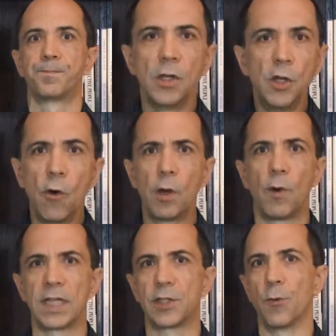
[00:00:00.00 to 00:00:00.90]
No one
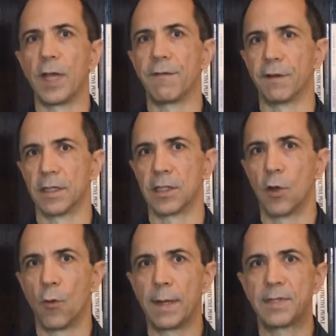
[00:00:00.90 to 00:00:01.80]
wants to wait for a
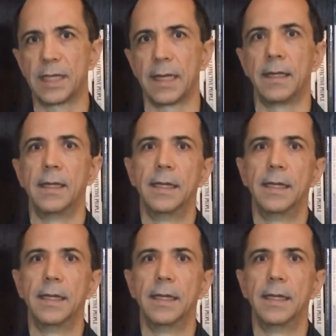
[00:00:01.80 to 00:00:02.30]
slow website,